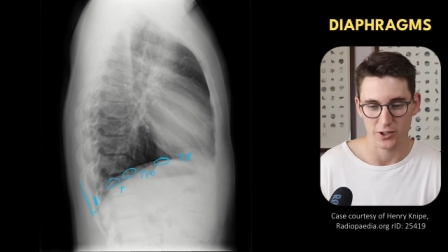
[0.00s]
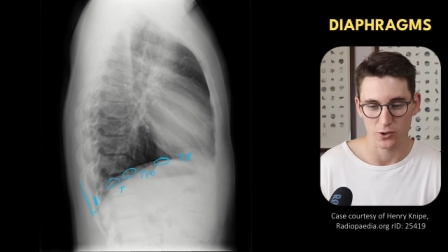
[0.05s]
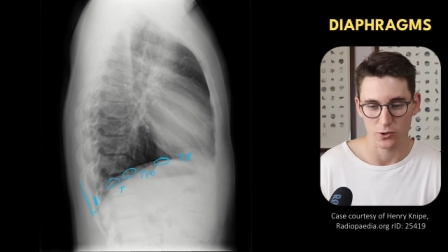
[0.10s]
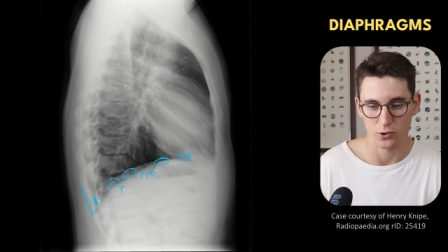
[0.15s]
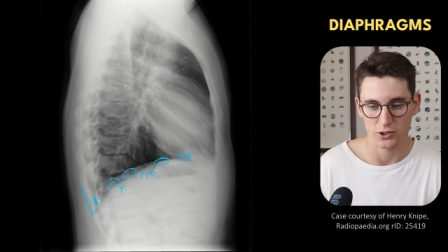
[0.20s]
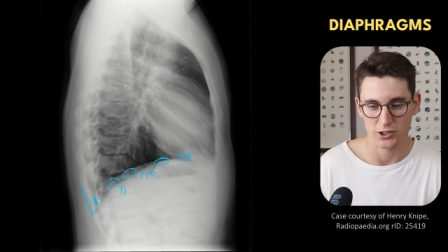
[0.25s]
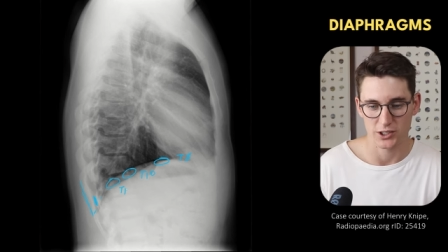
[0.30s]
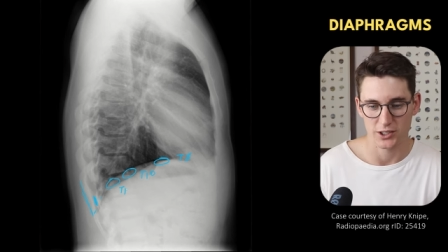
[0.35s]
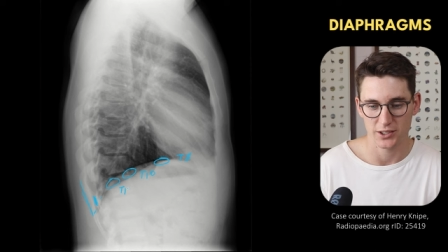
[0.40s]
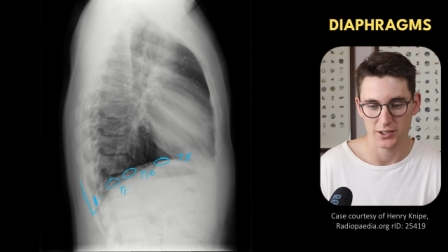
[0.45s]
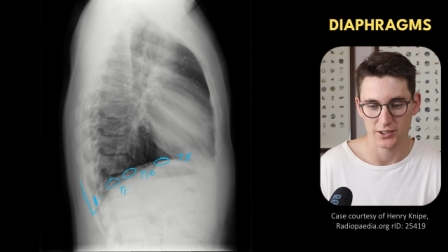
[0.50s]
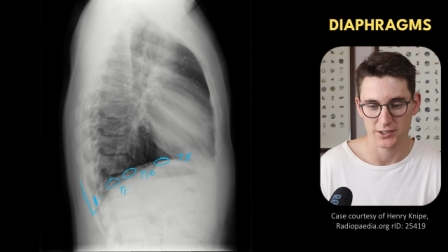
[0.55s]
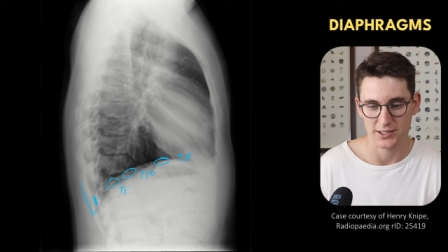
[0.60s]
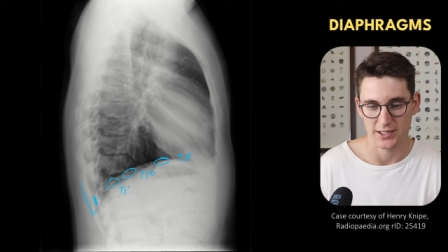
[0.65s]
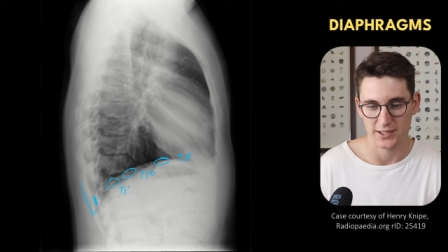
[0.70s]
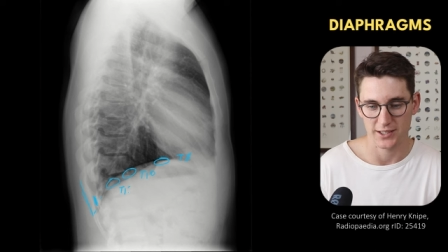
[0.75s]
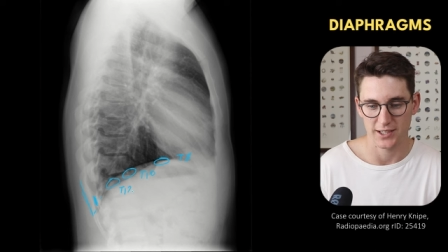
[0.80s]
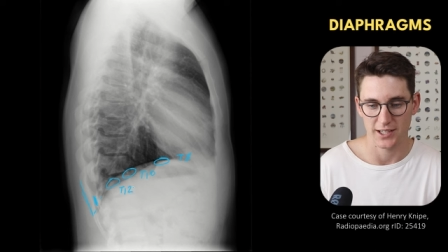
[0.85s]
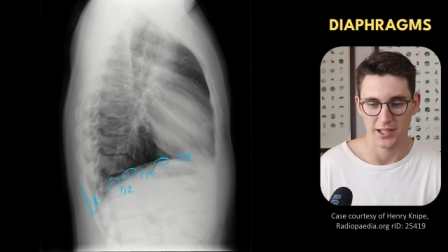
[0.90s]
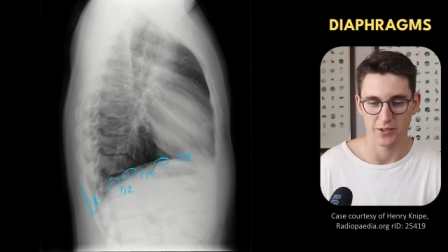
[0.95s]
aorta, it's
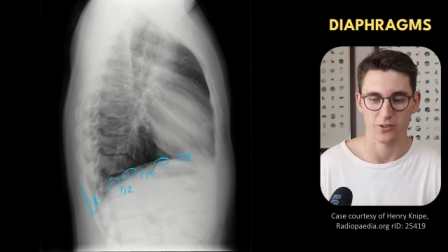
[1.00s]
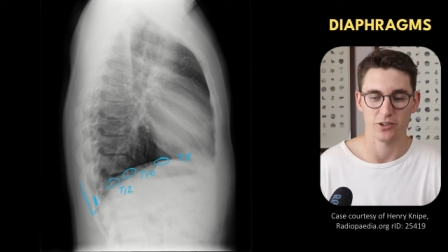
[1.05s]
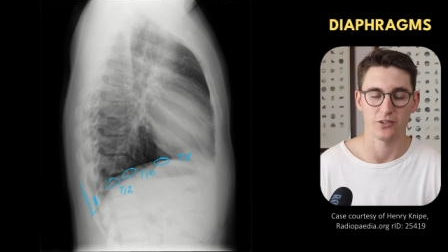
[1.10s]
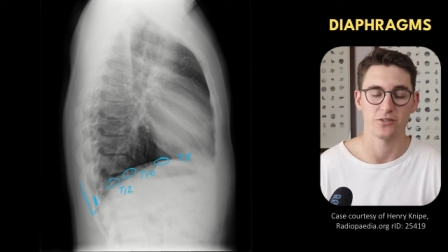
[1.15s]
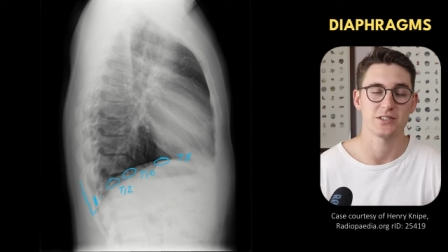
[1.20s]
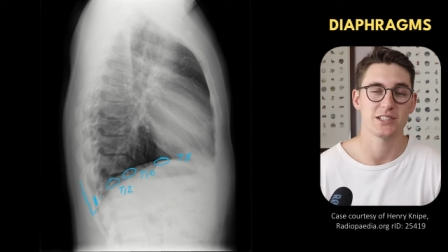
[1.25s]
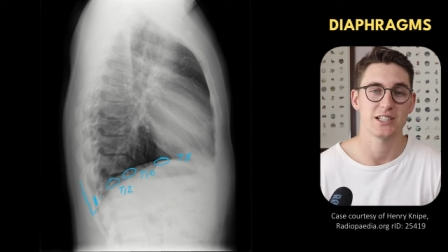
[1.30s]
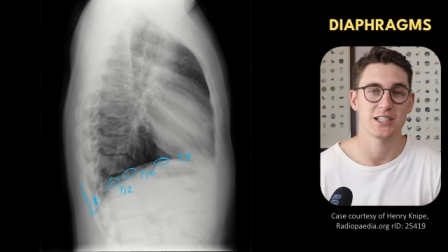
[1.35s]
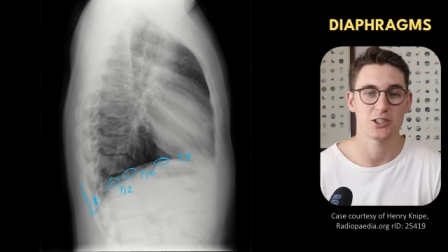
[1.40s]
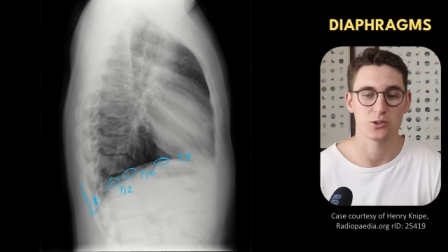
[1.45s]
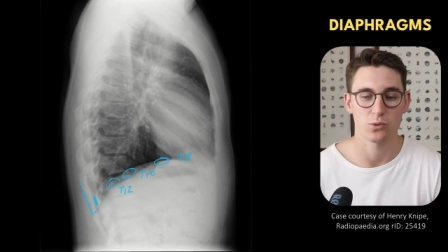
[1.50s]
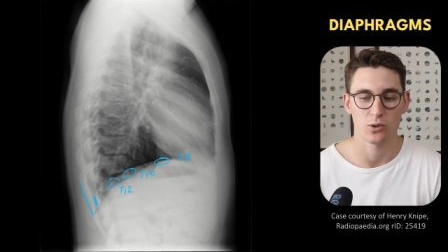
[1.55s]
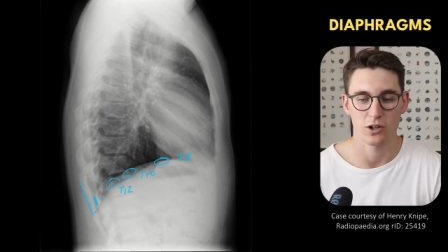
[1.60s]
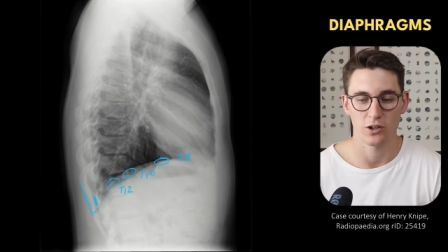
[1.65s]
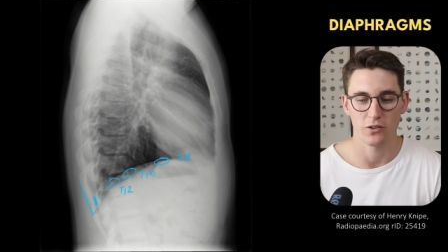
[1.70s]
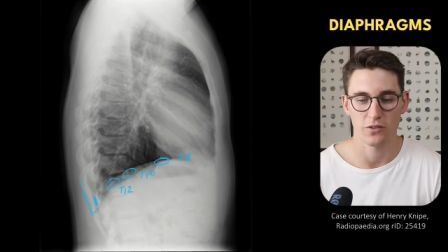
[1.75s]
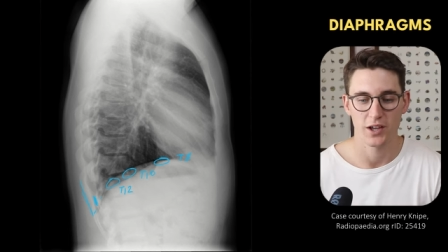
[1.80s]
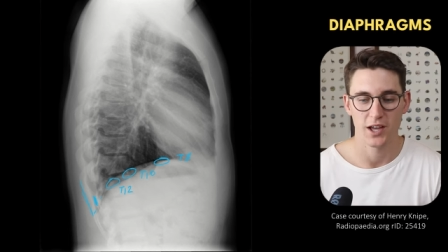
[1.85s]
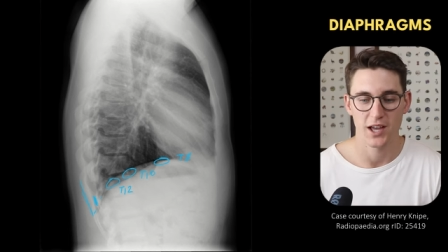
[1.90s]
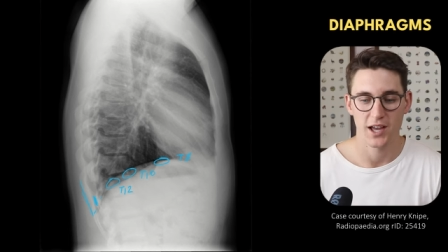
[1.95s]
at the level of
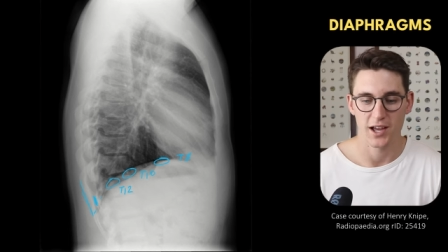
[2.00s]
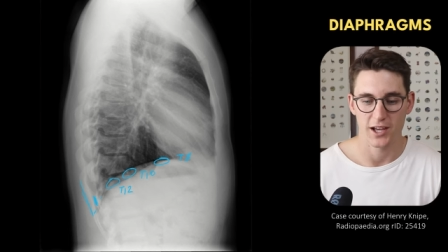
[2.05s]
T12,